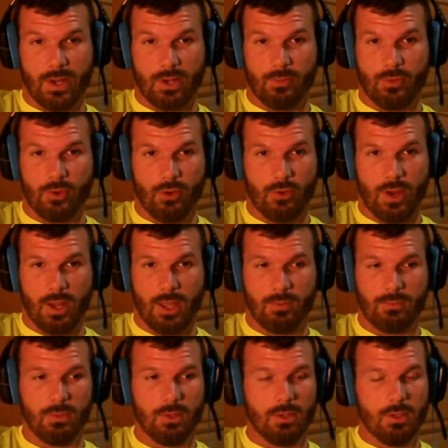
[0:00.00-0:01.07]
better
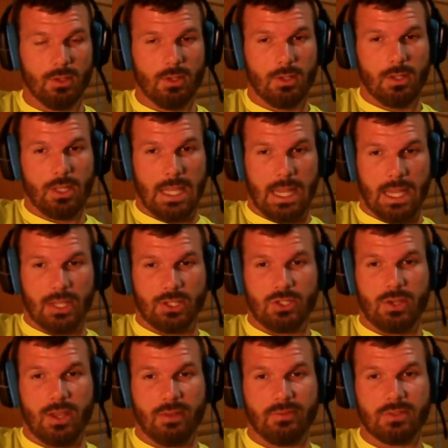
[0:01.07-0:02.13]
program, and
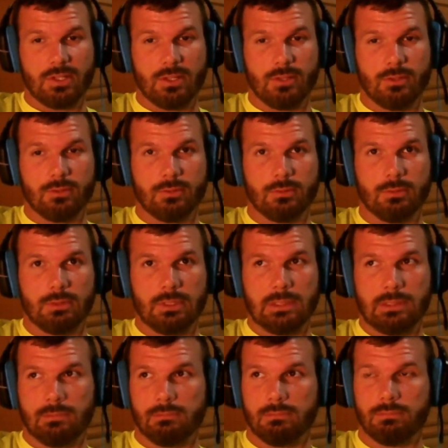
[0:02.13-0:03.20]
you have to
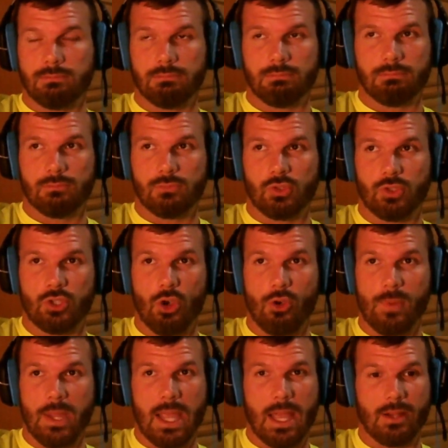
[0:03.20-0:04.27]

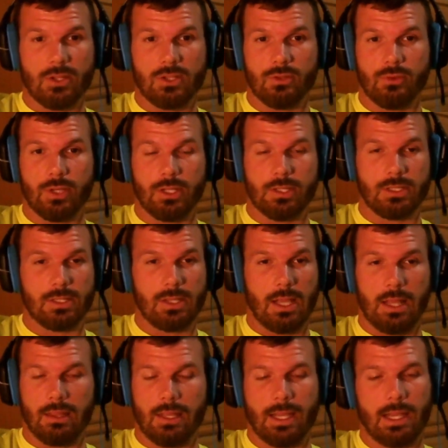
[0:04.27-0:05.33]
show me how to do it.
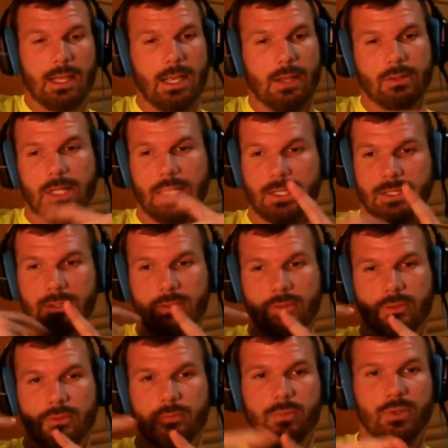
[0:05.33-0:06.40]
Like I would like
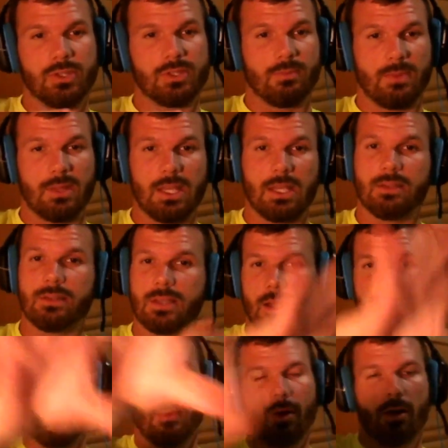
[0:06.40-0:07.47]
to put some things
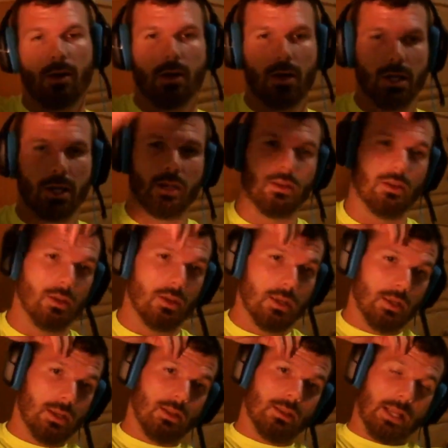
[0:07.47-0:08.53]
up on,
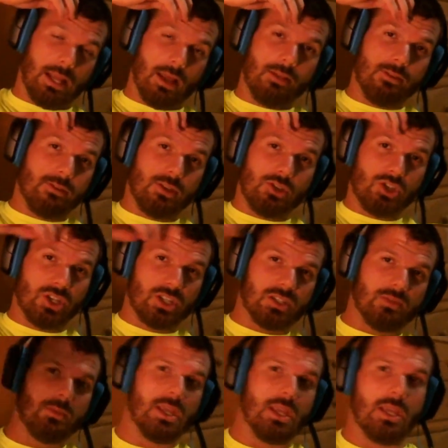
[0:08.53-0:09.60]
like other than
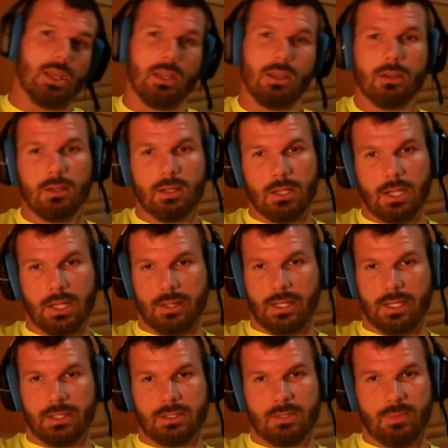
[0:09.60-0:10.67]
just me. I'd
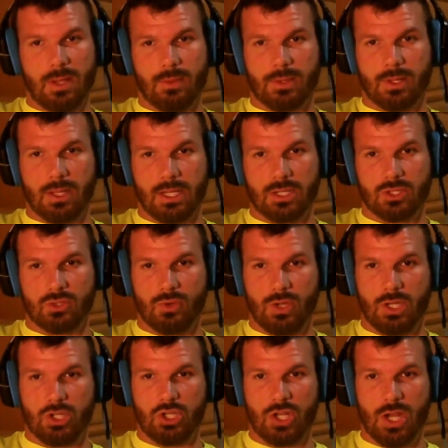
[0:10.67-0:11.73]
like to be able to like
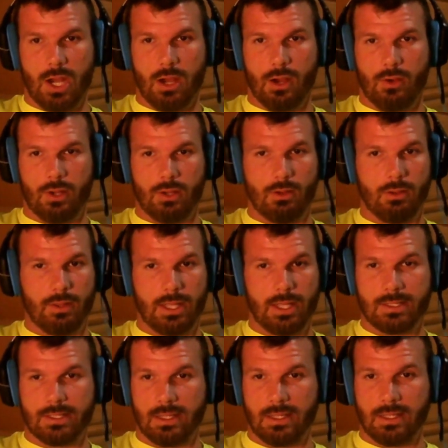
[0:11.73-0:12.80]
screen share and all
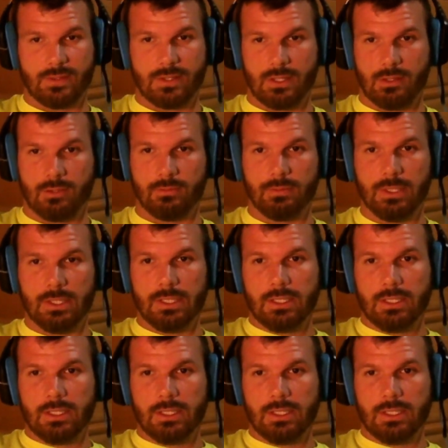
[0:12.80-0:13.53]
that stuff. So